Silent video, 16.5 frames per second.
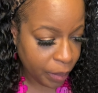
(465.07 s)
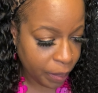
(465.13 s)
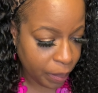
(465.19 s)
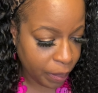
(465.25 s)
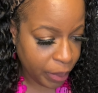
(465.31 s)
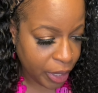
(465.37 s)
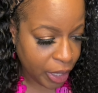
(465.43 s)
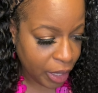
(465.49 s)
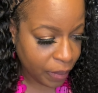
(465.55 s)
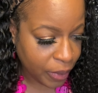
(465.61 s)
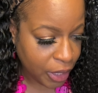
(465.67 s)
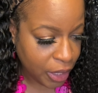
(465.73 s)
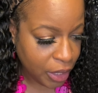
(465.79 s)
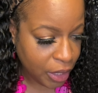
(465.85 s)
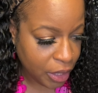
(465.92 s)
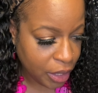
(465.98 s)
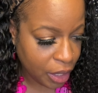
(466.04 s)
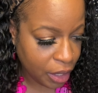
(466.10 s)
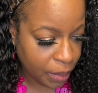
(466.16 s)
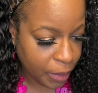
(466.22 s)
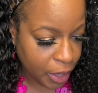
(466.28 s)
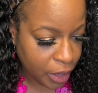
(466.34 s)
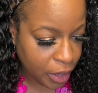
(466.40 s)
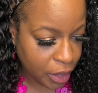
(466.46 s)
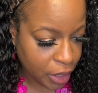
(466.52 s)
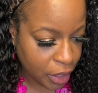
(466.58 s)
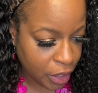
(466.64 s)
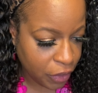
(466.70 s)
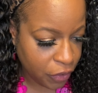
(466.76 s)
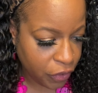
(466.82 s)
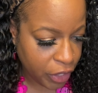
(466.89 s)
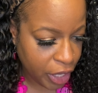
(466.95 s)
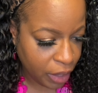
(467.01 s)
But I wanted to come on
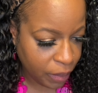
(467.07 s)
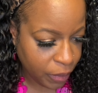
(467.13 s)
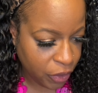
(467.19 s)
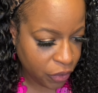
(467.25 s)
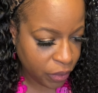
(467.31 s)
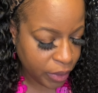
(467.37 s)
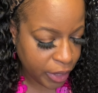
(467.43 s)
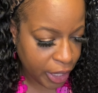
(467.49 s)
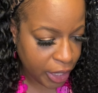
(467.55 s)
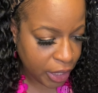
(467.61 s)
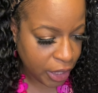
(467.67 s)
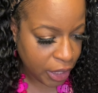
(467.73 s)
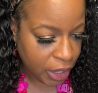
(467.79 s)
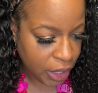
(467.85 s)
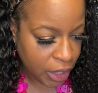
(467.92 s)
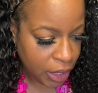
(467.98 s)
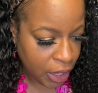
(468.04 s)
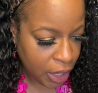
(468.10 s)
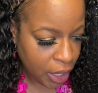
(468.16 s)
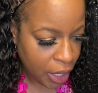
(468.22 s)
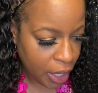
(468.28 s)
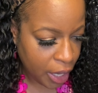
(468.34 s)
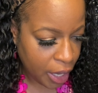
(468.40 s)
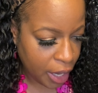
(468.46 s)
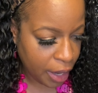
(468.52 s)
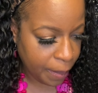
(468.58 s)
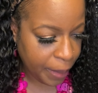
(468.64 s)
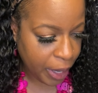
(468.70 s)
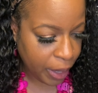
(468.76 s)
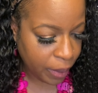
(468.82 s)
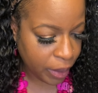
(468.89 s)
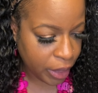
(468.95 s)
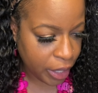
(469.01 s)
and chat with you guys
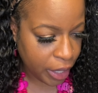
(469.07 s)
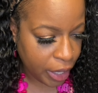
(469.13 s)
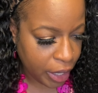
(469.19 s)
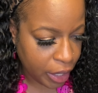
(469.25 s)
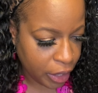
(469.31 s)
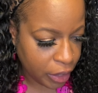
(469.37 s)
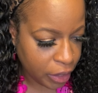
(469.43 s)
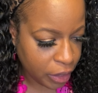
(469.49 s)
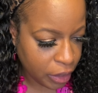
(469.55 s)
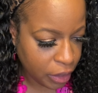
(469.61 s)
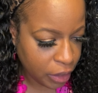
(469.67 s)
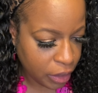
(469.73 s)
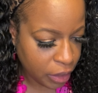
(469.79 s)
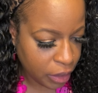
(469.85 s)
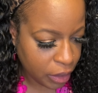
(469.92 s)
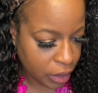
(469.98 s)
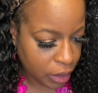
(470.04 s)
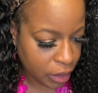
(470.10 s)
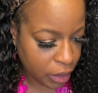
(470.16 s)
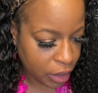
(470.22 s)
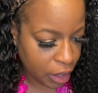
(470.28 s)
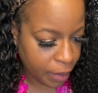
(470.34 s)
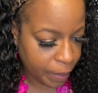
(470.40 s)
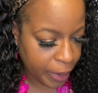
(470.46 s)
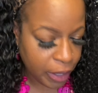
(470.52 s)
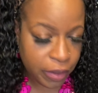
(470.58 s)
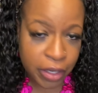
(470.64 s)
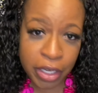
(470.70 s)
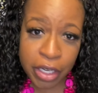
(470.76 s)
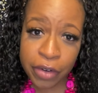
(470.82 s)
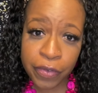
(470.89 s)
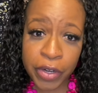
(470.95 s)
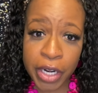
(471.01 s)
about that, about the
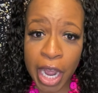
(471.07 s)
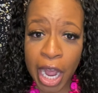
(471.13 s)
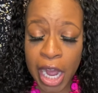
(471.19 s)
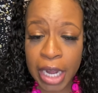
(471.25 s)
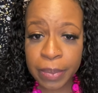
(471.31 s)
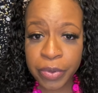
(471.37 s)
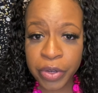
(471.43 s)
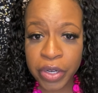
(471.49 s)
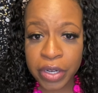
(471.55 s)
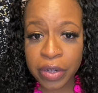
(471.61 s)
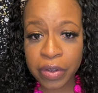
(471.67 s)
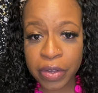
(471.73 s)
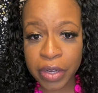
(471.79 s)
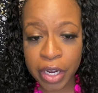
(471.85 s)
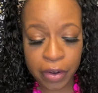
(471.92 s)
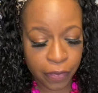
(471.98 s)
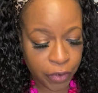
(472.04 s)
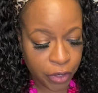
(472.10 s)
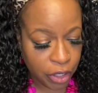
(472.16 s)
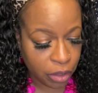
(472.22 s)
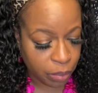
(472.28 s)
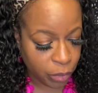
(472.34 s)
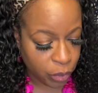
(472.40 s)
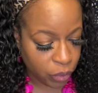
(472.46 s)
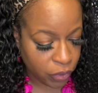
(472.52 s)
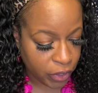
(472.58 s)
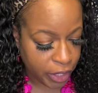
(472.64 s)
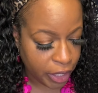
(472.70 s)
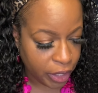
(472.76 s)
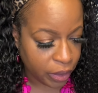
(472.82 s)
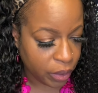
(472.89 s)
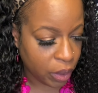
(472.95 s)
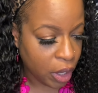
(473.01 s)
different options, like for your moon
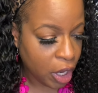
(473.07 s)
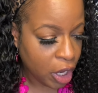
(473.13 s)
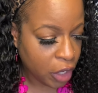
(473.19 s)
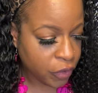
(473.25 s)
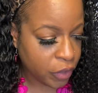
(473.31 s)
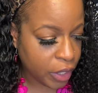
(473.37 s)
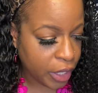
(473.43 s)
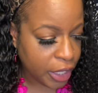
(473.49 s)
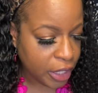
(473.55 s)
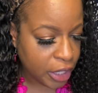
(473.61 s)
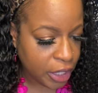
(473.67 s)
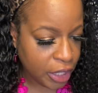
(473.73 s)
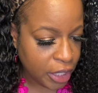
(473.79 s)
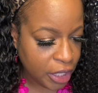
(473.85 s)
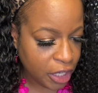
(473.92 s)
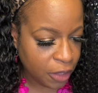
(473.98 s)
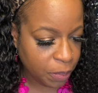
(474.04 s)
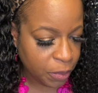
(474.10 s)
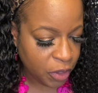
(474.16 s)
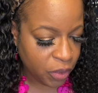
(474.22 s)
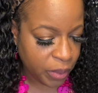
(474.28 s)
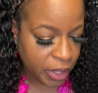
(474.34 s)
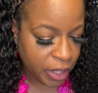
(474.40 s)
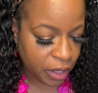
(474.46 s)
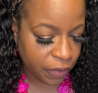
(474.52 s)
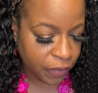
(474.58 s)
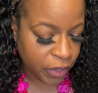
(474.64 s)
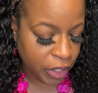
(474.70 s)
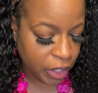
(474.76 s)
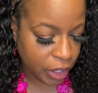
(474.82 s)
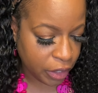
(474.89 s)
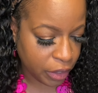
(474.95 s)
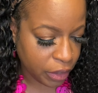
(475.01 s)
cycle. So like the Thinx Between are for
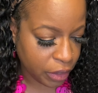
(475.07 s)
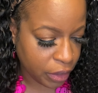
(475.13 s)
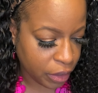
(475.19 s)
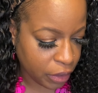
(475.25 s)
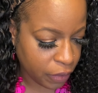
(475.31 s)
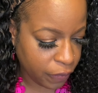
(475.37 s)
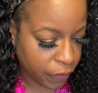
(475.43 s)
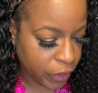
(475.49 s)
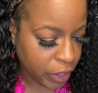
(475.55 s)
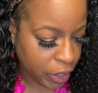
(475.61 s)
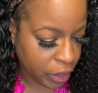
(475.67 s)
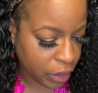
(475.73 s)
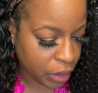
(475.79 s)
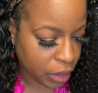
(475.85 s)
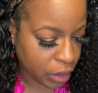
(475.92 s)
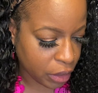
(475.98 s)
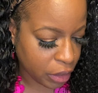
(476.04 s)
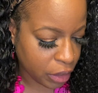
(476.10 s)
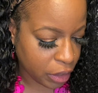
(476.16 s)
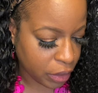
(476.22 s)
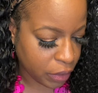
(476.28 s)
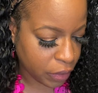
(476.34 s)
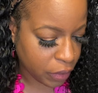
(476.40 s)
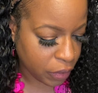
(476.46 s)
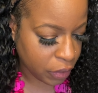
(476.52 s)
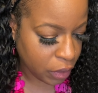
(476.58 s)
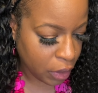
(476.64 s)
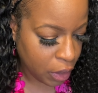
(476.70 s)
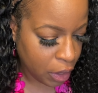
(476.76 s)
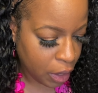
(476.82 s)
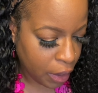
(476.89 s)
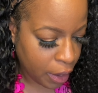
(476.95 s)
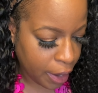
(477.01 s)
younger girls.
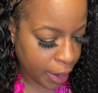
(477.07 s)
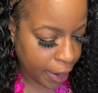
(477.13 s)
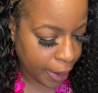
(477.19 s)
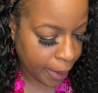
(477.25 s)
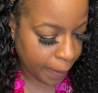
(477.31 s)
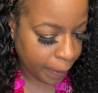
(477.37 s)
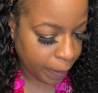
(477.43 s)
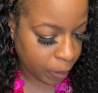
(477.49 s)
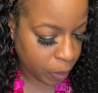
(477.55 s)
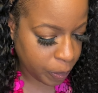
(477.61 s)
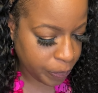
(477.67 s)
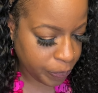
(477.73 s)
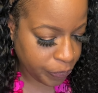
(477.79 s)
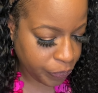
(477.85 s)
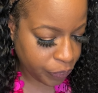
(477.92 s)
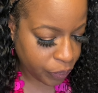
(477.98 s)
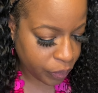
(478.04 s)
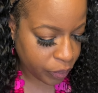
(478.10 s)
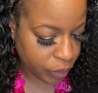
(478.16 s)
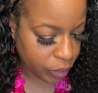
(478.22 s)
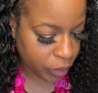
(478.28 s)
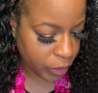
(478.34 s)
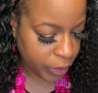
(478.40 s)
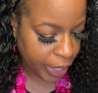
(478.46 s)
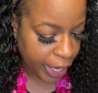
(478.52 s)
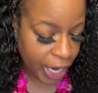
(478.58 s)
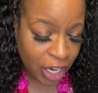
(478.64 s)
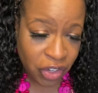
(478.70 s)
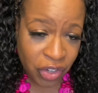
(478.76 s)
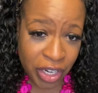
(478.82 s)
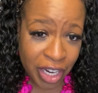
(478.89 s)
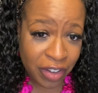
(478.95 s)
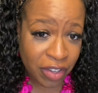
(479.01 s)
They
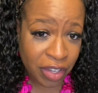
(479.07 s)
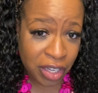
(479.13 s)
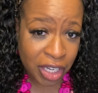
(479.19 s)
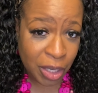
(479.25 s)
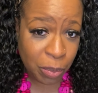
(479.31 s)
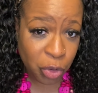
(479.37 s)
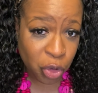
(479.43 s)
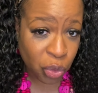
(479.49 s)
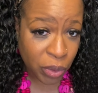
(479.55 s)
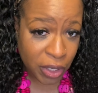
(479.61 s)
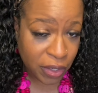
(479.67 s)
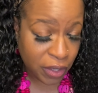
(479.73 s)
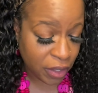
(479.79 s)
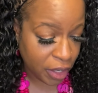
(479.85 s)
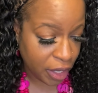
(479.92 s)
actually have sleep shorts and